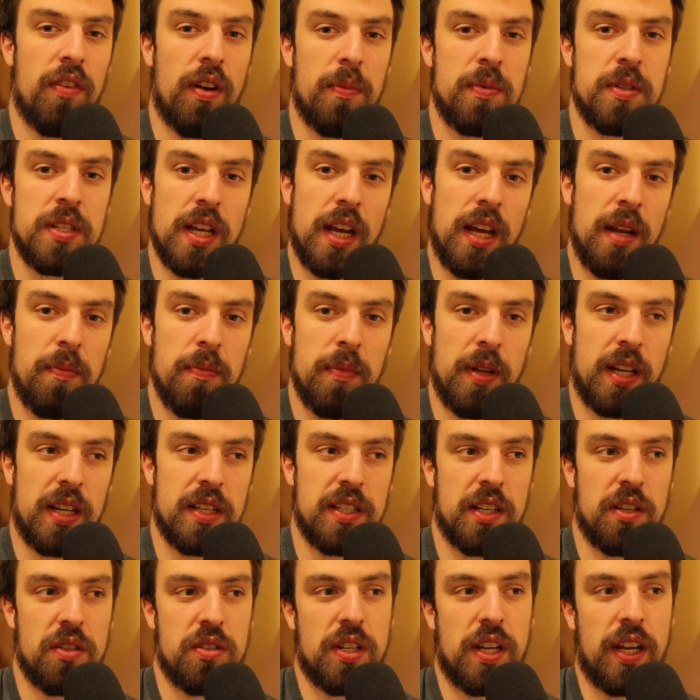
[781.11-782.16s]
upset because
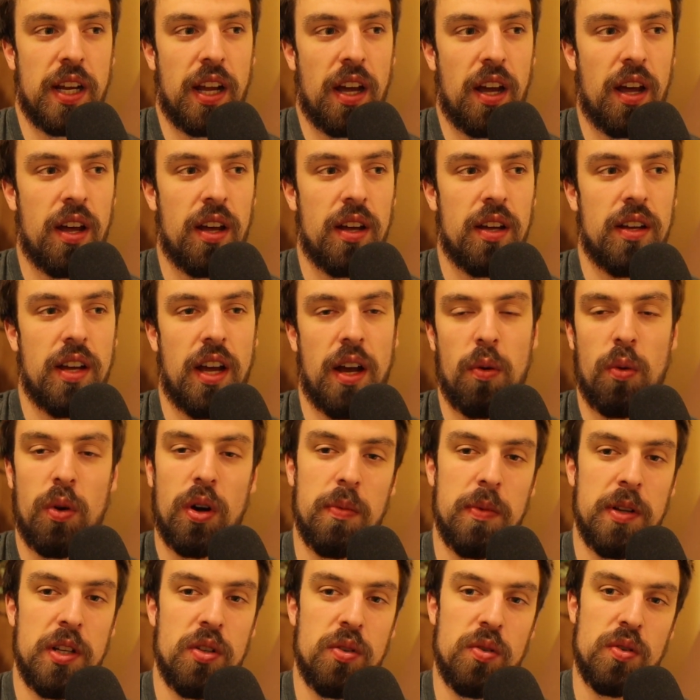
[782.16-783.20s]
I was like, I want to
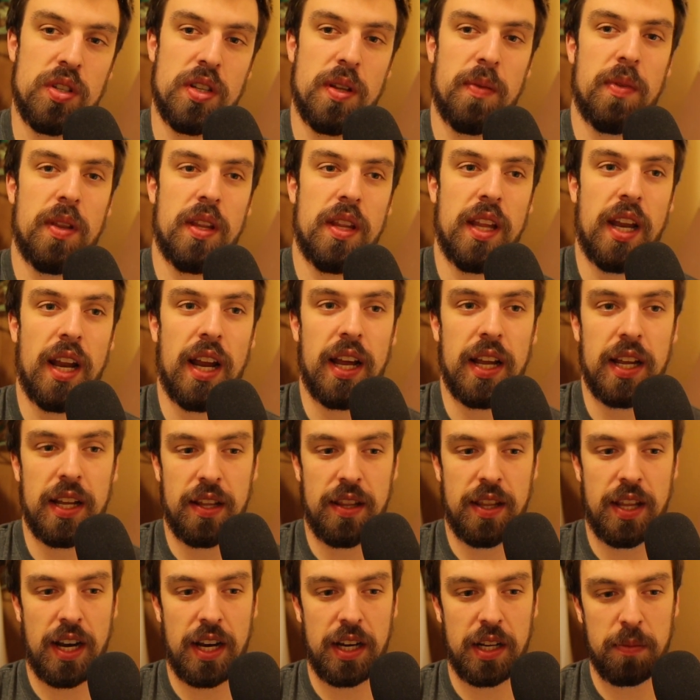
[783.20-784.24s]
be doing something that I
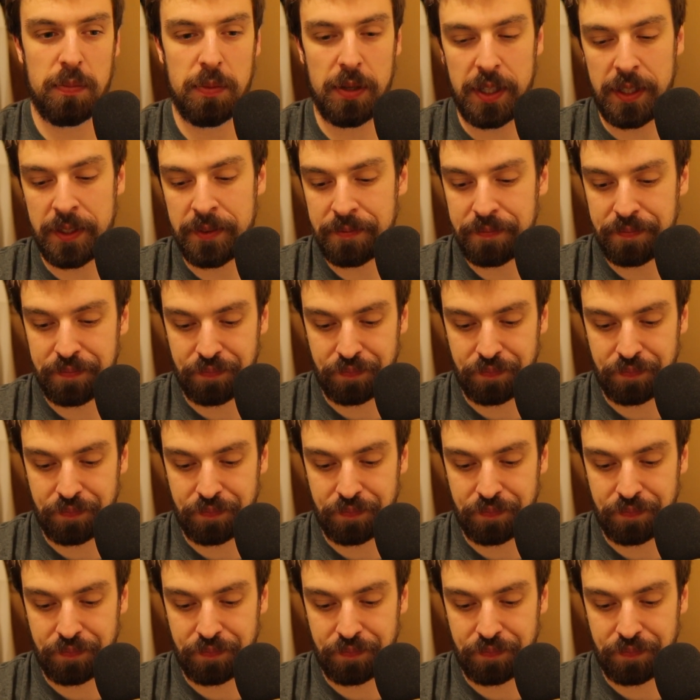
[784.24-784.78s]
could